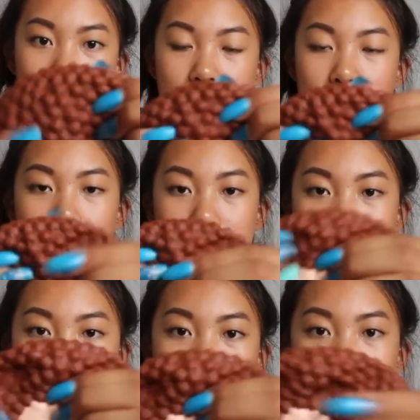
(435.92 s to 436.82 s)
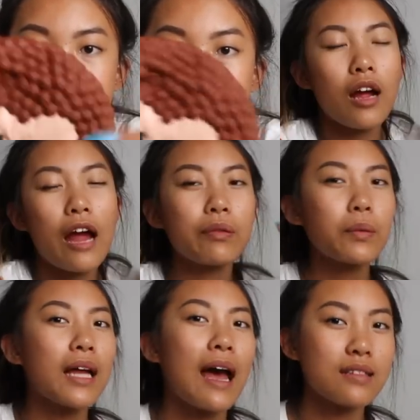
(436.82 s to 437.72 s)
I honestly can't stop.
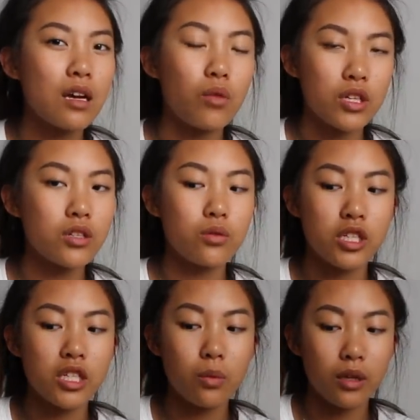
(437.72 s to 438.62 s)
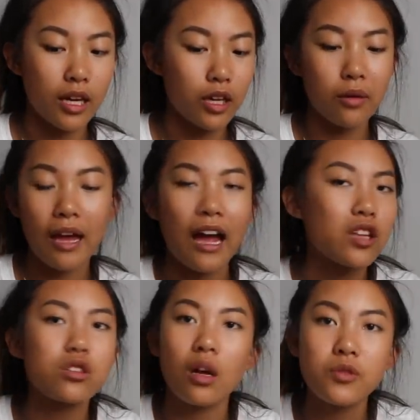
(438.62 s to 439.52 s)
Everyone has that one squishy where like you
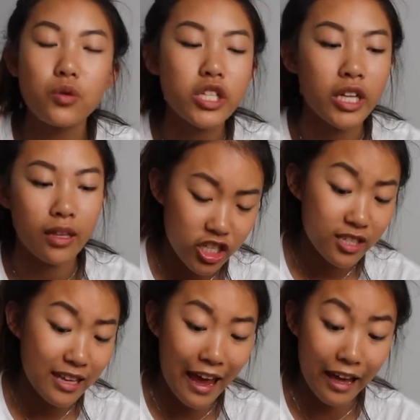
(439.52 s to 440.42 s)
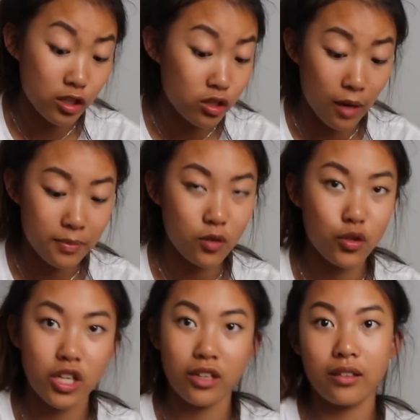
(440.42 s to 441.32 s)
can't stop squishing it. Just can't stop
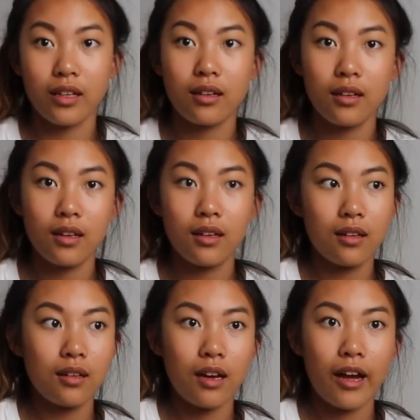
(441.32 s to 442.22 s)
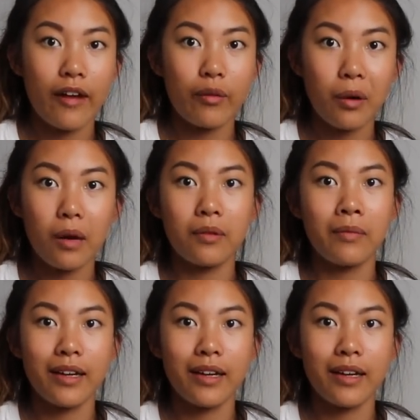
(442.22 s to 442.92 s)
squishing it. Like, I have a problem.